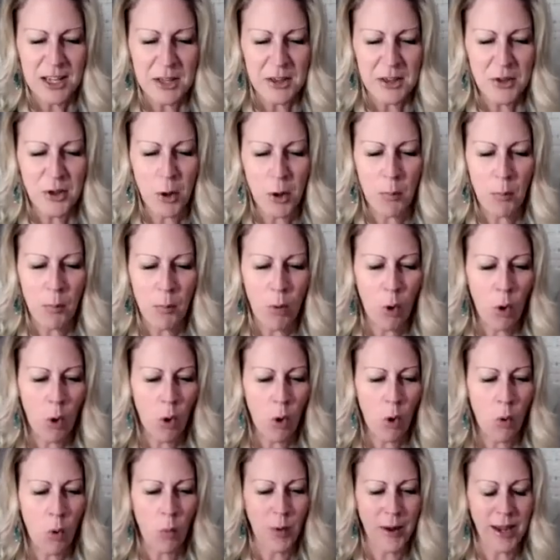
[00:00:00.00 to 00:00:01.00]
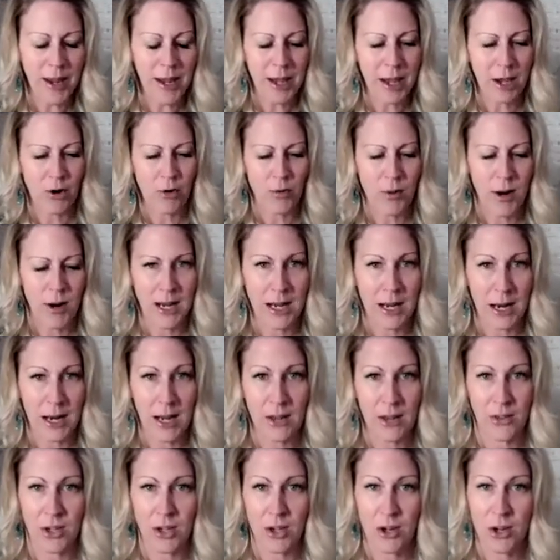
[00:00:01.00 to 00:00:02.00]
the more we can
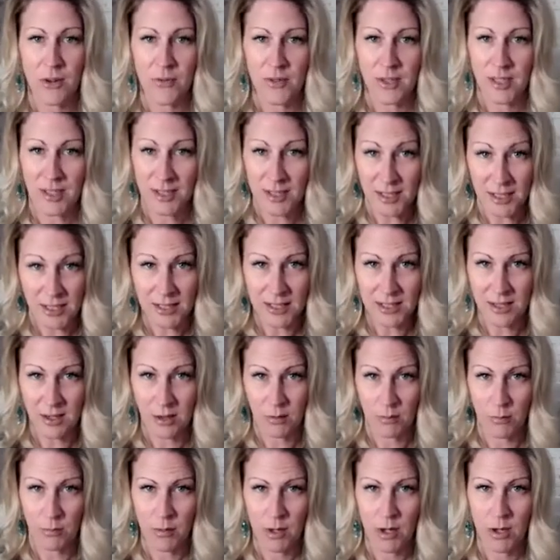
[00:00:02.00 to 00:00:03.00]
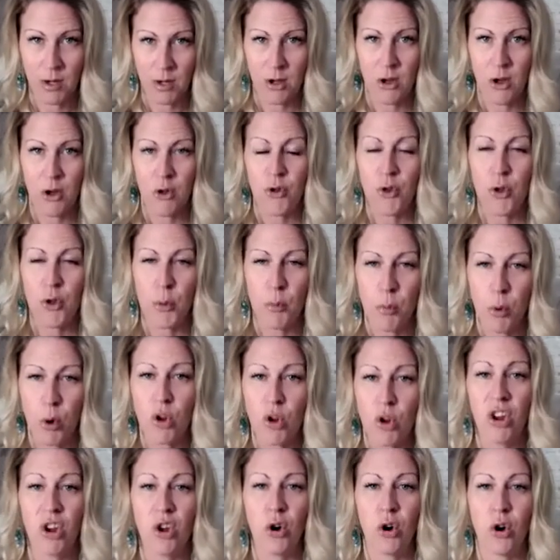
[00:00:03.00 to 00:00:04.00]
regulate the nervous system, the more
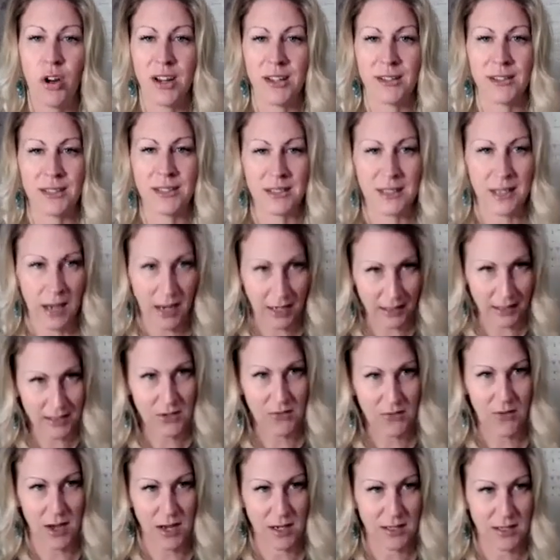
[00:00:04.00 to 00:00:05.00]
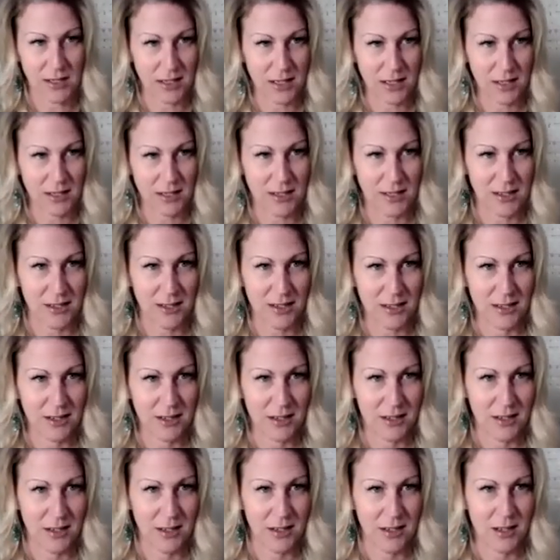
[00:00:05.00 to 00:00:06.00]
the goddess is activated.
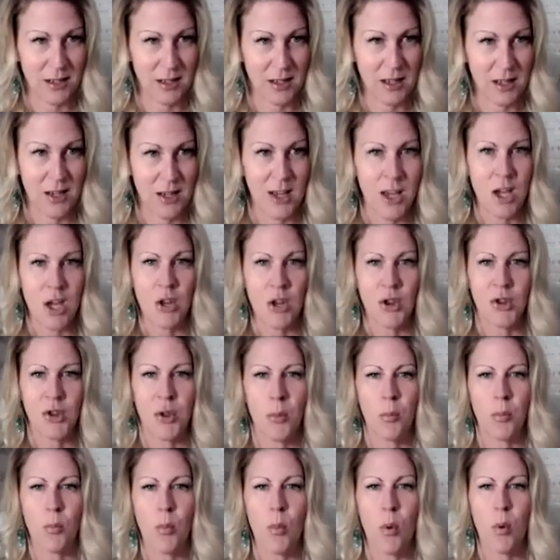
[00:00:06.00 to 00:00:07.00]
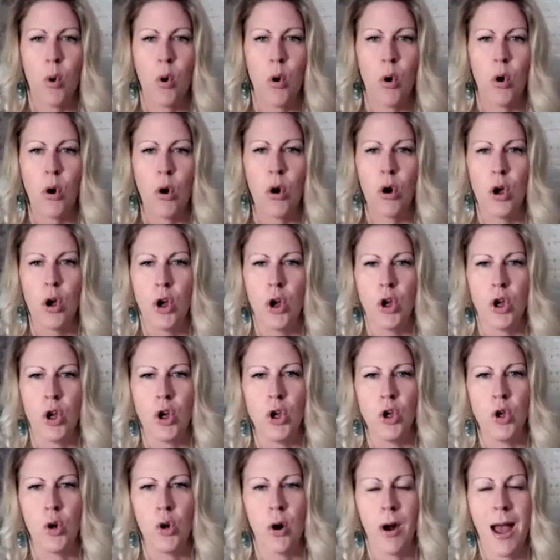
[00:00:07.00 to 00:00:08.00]
The more
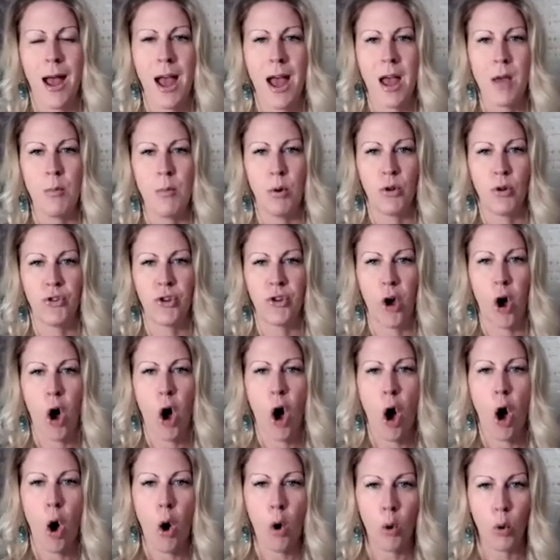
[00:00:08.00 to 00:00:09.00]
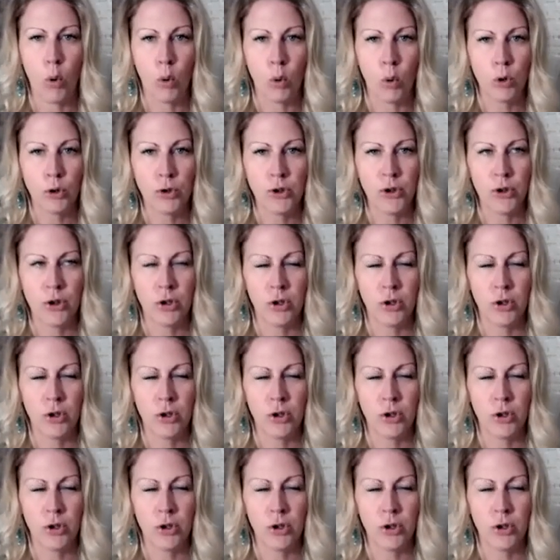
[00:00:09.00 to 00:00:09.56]
you're able to hold